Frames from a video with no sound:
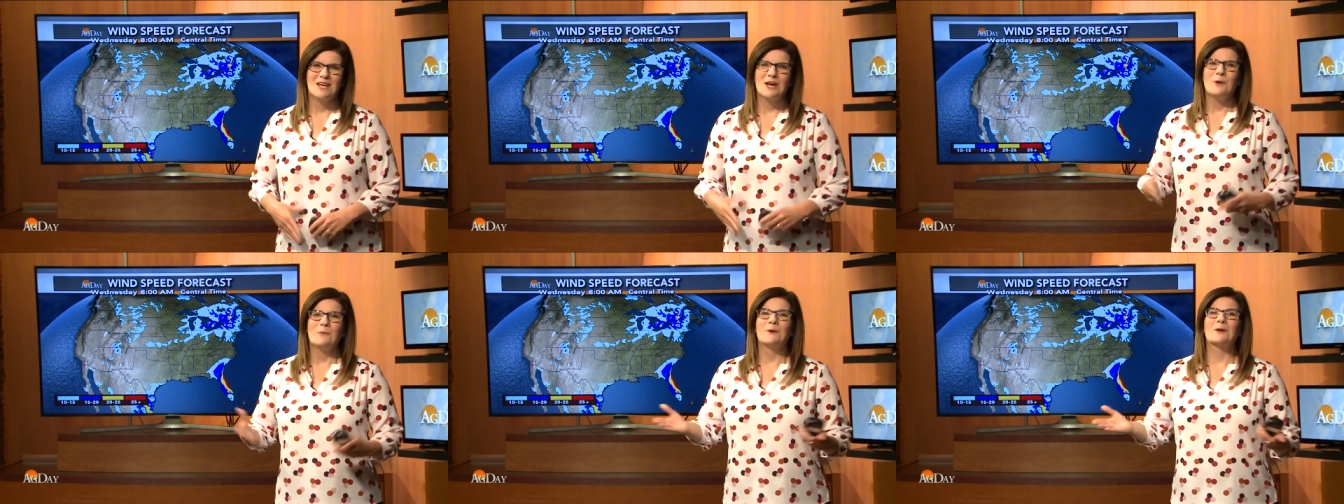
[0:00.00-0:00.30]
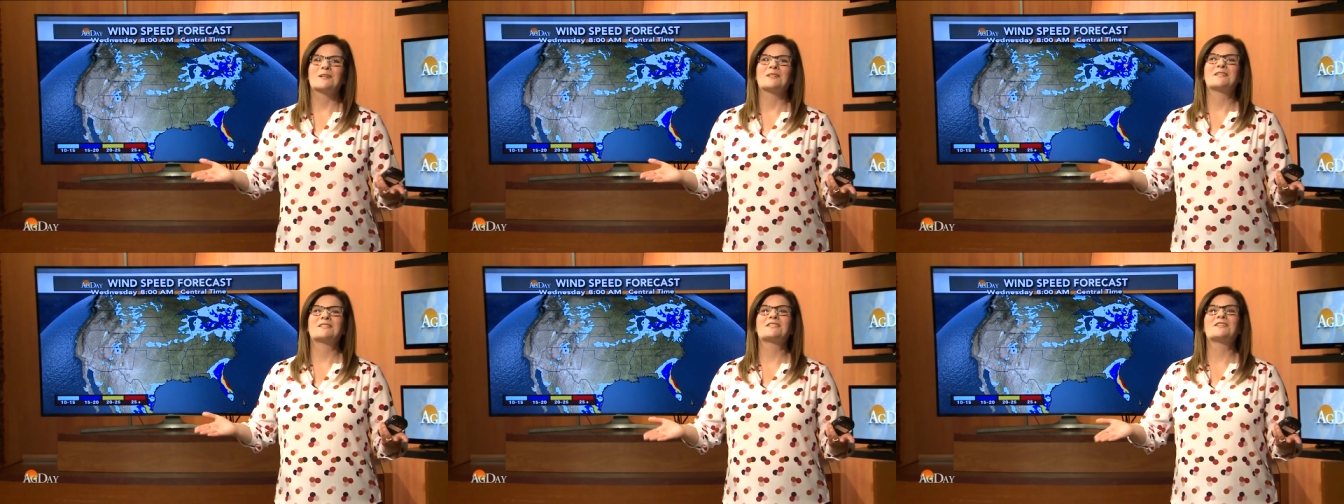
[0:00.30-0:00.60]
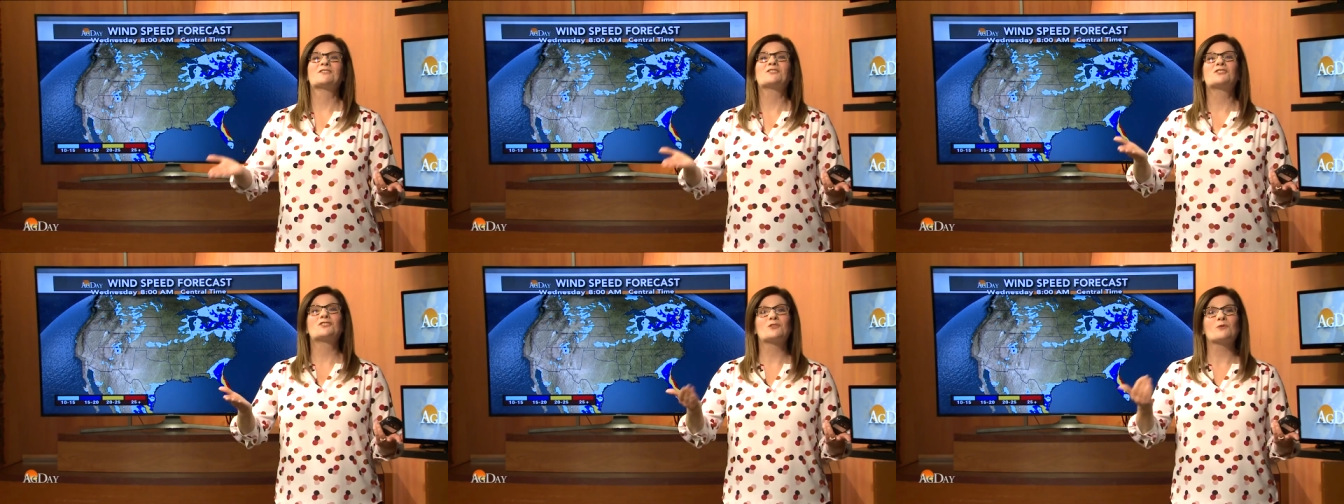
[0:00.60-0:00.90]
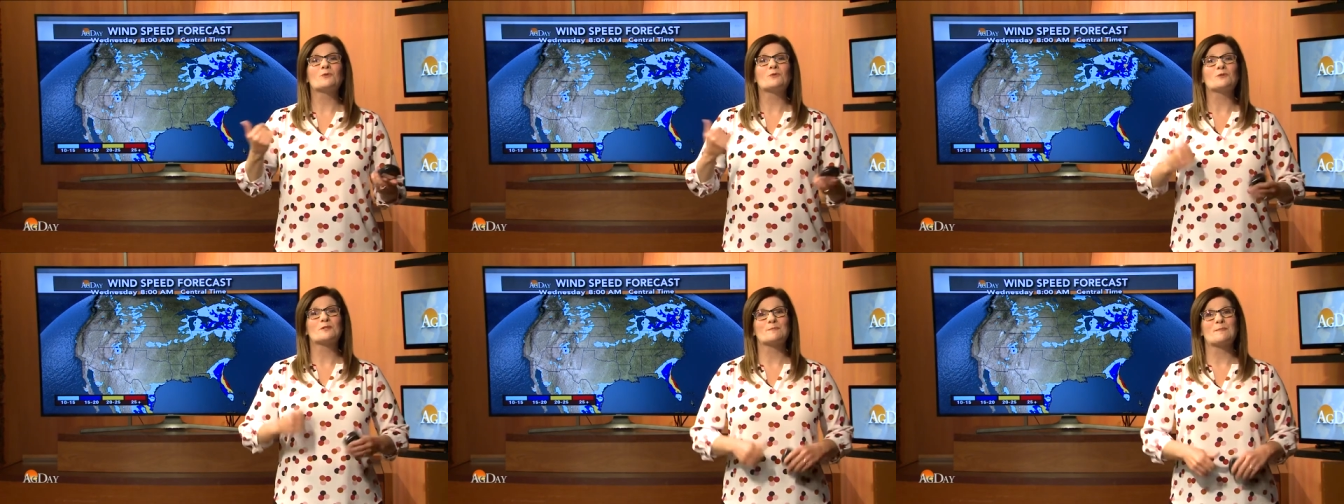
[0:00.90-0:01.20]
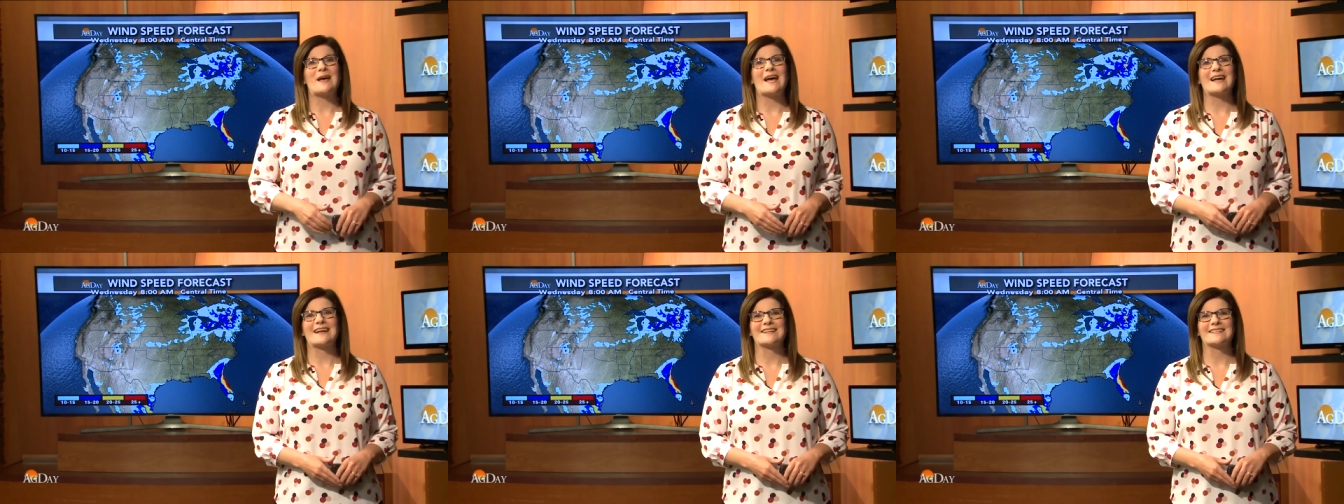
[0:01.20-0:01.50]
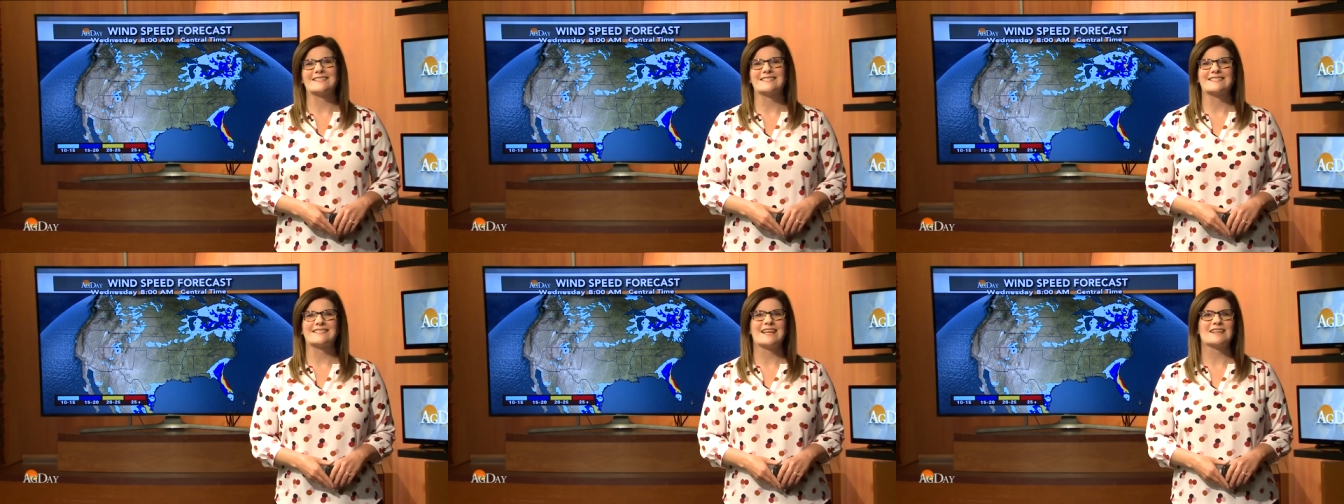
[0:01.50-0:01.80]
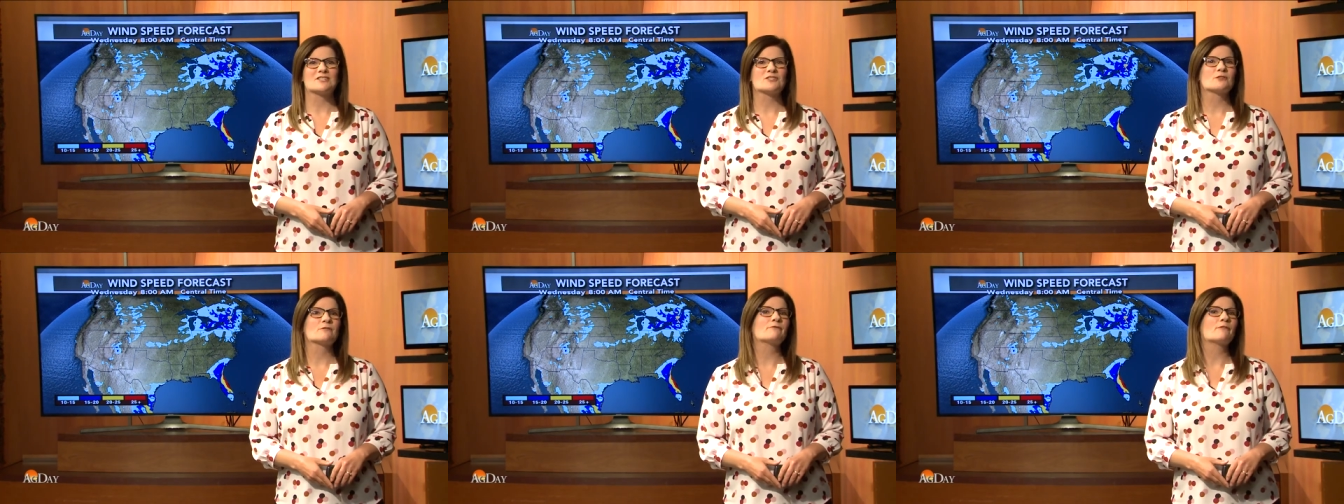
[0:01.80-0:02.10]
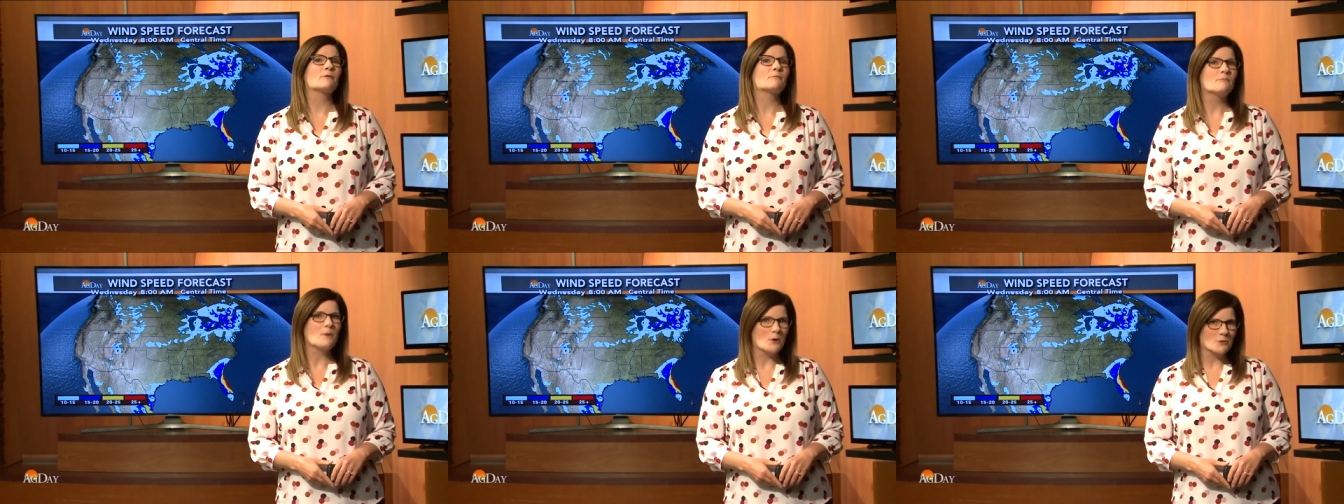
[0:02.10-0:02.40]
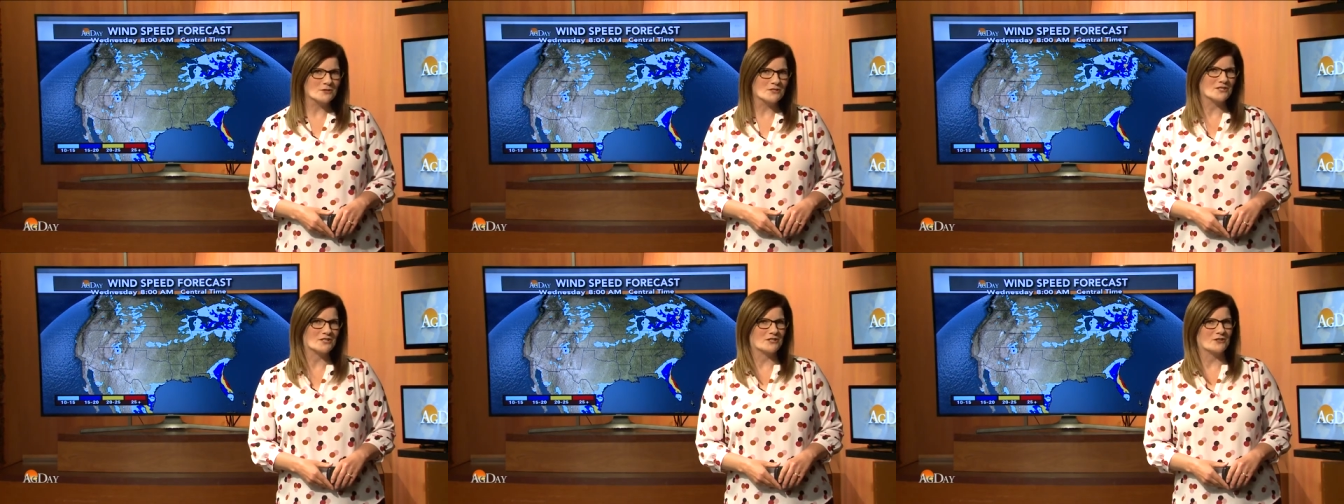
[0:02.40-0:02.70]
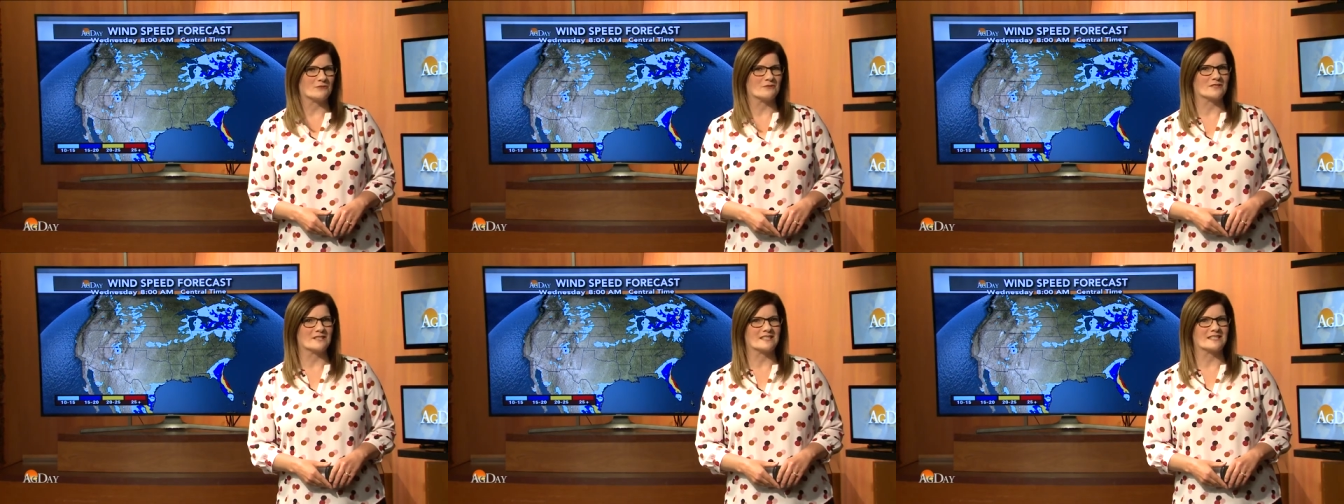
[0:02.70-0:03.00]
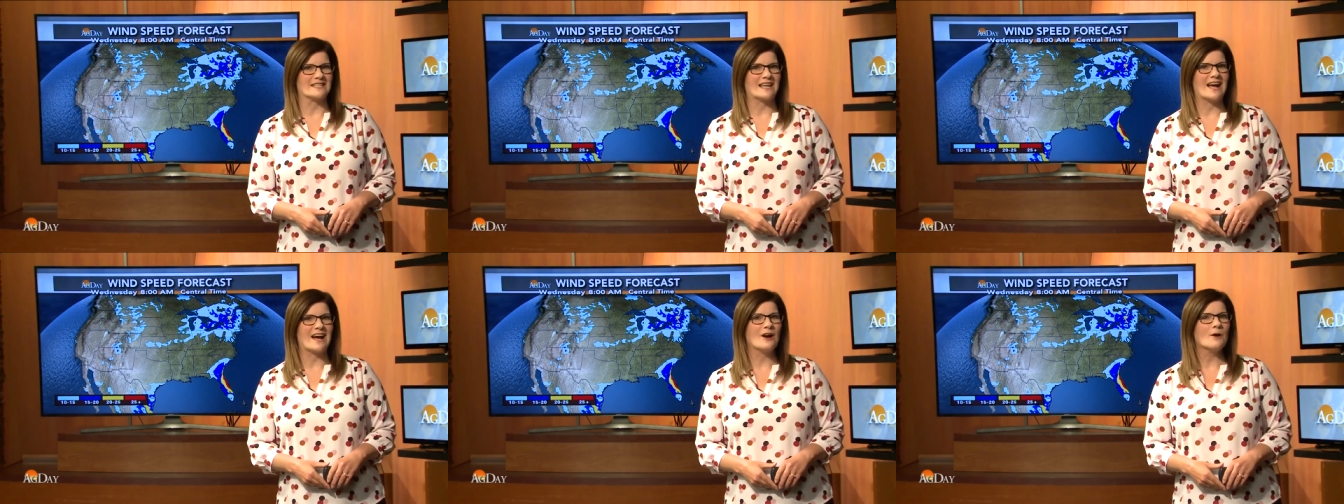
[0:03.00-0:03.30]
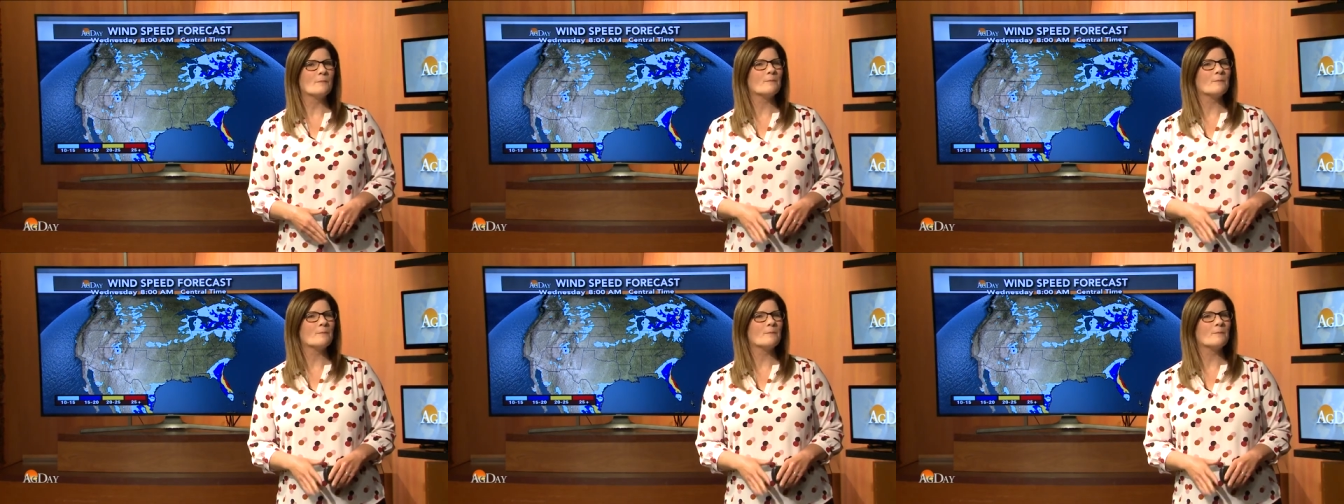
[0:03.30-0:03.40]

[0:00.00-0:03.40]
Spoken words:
Well, Clinton, school's back in session for most students now,